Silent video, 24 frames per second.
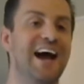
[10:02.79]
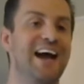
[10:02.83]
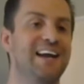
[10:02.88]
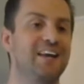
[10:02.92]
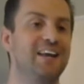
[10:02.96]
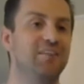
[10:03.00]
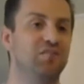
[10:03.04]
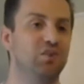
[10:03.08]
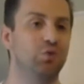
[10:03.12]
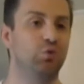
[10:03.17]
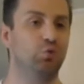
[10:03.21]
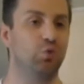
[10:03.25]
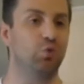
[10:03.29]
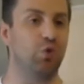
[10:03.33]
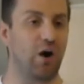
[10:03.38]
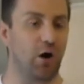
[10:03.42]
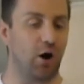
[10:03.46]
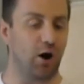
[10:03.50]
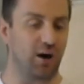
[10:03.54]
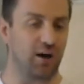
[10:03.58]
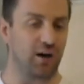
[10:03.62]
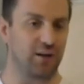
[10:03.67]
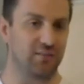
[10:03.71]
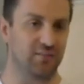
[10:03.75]
if you
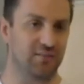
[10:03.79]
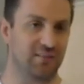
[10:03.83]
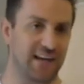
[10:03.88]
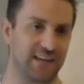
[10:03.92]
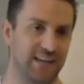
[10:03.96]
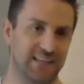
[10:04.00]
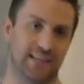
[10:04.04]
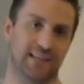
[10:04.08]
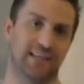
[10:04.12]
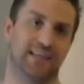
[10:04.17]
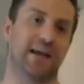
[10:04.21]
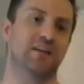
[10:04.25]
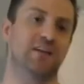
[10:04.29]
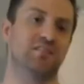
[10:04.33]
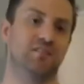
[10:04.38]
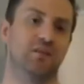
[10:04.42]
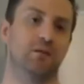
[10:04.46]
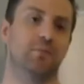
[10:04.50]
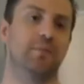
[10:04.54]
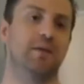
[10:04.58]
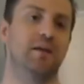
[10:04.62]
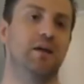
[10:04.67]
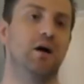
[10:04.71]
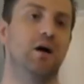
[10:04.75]
are second
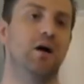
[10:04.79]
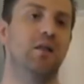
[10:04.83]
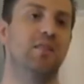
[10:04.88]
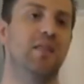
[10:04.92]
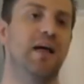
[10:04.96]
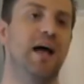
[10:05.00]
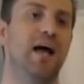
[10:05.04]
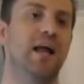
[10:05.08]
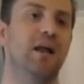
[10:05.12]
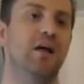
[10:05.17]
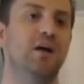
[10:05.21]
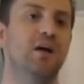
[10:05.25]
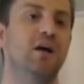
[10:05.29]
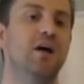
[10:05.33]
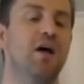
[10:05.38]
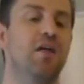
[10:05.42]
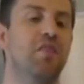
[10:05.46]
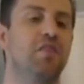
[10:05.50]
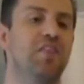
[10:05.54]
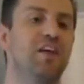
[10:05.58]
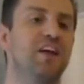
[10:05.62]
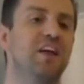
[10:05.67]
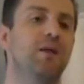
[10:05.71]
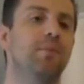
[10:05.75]
guessing me on that,
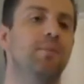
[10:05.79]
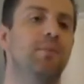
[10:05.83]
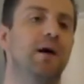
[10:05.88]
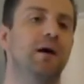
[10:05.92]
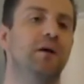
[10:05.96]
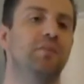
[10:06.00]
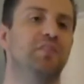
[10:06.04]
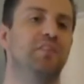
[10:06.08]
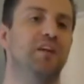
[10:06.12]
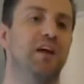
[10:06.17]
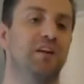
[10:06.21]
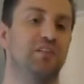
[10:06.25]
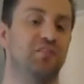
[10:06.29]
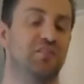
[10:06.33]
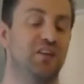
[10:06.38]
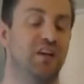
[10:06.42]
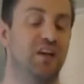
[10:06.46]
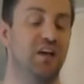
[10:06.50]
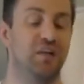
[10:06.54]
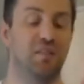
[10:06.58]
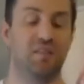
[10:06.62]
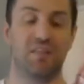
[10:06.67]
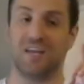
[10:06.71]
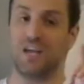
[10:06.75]
think about
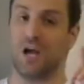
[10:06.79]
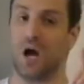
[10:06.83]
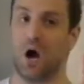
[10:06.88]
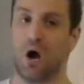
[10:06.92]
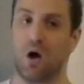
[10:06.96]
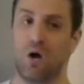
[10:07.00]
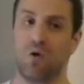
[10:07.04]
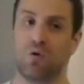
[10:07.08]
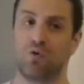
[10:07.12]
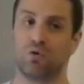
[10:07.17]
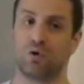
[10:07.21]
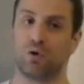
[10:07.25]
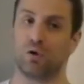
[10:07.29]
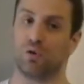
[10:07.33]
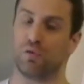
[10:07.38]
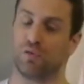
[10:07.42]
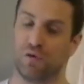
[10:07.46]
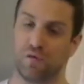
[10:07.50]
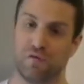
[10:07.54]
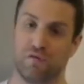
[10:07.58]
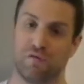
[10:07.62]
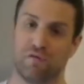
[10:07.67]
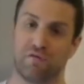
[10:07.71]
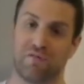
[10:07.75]
this. The owner,
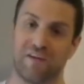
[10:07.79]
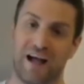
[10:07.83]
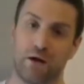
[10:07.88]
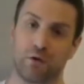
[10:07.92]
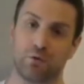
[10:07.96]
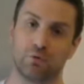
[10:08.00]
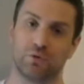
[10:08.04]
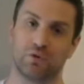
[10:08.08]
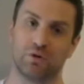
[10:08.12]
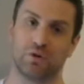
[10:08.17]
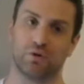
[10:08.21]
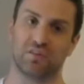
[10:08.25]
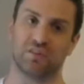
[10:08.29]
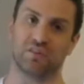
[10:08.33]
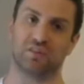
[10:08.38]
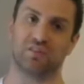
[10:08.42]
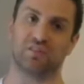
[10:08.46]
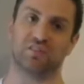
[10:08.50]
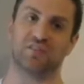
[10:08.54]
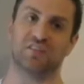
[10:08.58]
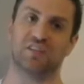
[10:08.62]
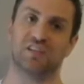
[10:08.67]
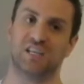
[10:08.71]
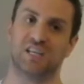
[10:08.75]
the founder, the
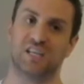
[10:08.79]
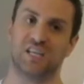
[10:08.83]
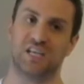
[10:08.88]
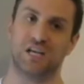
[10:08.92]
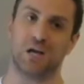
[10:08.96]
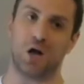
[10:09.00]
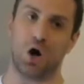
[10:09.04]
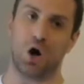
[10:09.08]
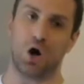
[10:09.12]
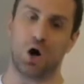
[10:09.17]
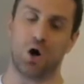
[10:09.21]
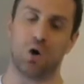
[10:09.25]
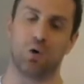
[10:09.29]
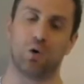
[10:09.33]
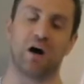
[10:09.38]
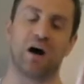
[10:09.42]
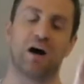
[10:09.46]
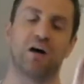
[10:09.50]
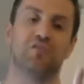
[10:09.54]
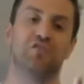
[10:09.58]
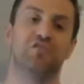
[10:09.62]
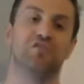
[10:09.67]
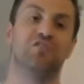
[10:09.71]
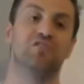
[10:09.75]
CEO
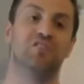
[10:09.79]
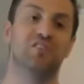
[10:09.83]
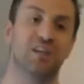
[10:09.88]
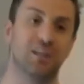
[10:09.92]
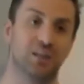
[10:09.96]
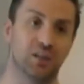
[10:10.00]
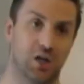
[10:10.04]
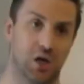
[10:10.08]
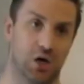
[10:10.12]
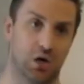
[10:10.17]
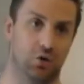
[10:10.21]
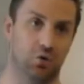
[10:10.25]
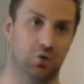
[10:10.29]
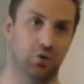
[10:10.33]
of Zillow.com